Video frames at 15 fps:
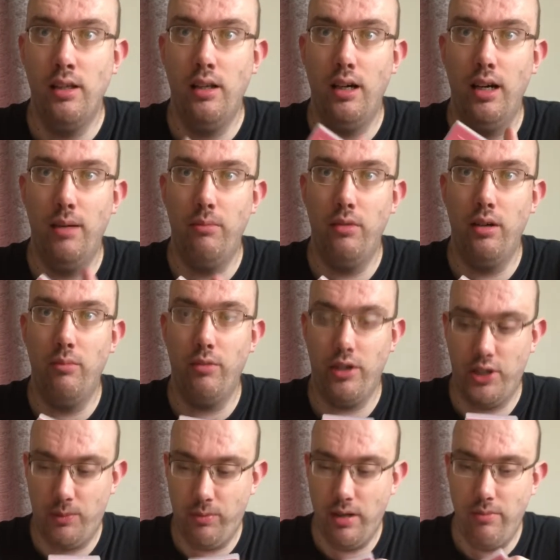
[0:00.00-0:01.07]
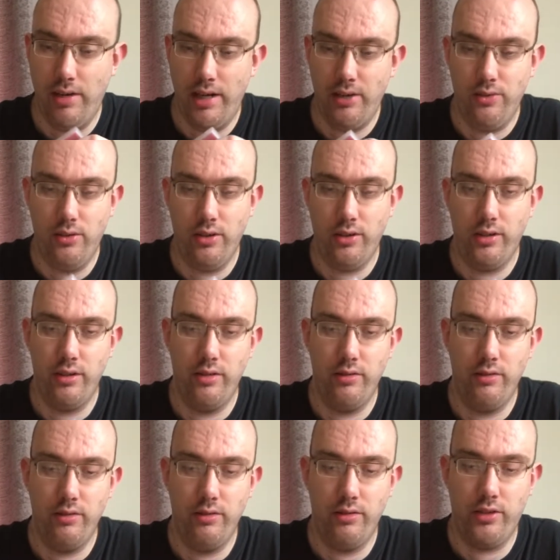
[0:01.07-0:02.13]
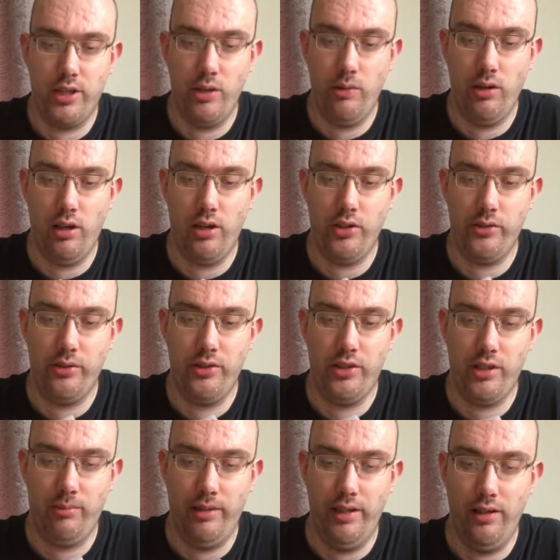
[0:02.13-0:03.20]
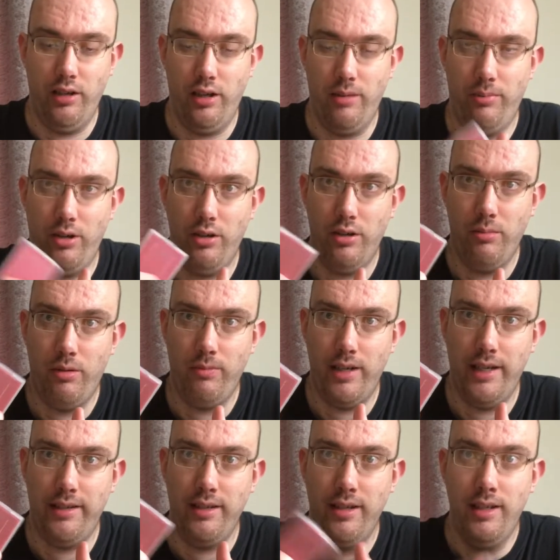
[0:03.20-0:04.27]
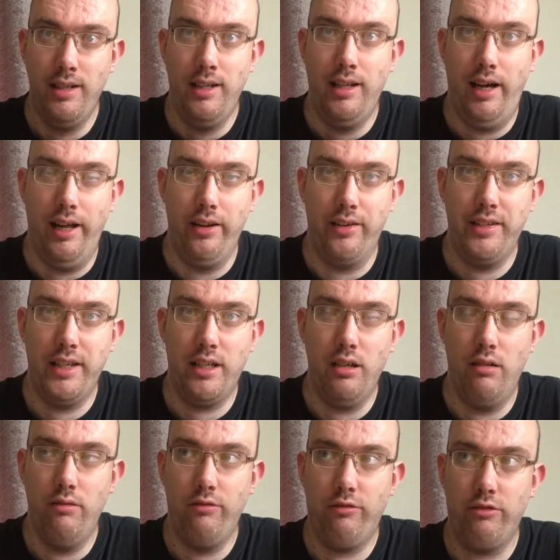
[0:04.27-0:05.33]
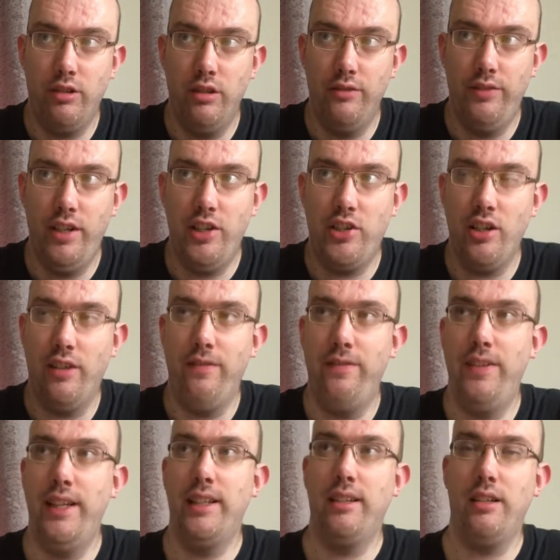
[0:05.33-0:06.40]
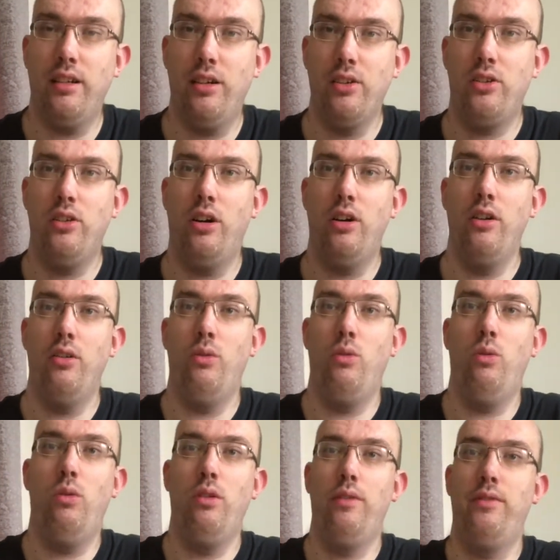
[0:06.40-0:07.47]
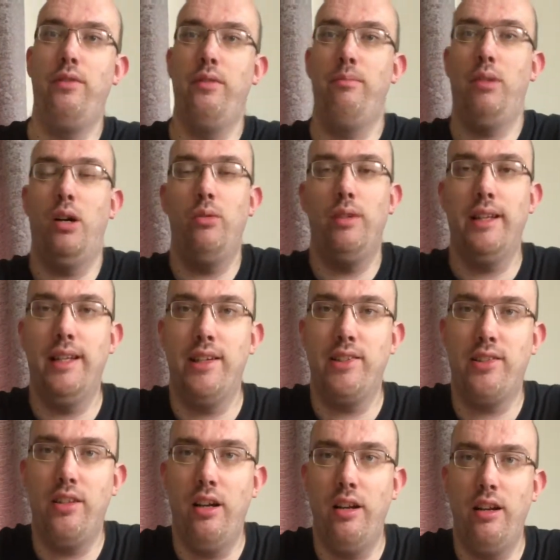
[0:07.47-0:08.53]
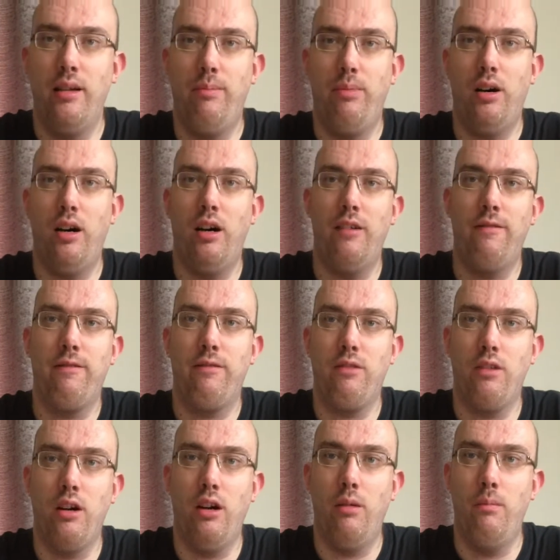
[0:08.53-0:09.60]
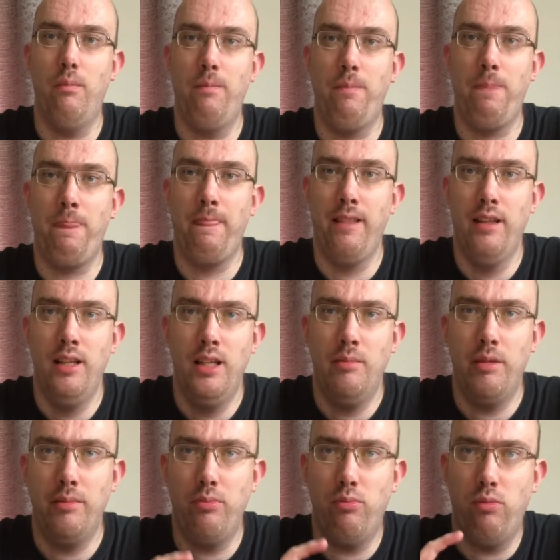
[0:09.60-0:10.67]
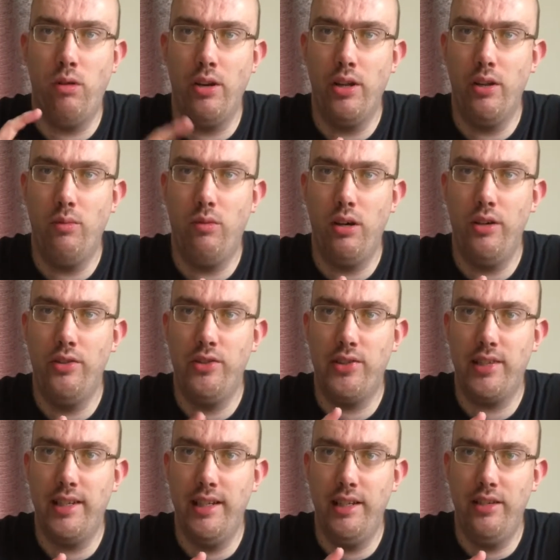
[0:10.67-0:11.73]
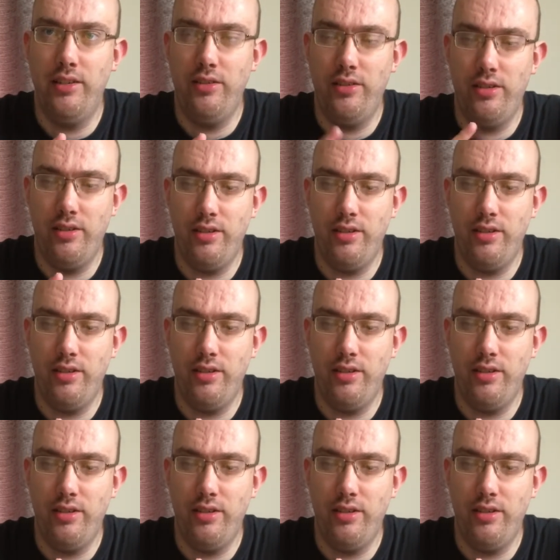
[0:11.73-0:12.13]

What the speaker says: when I sprained my ankle, I couldn't do a lot, so I was just playing a lot of Pokemon Red, and I did go through and finish it. I think I got all of the Pokedex done, apart from maybe one of the ones in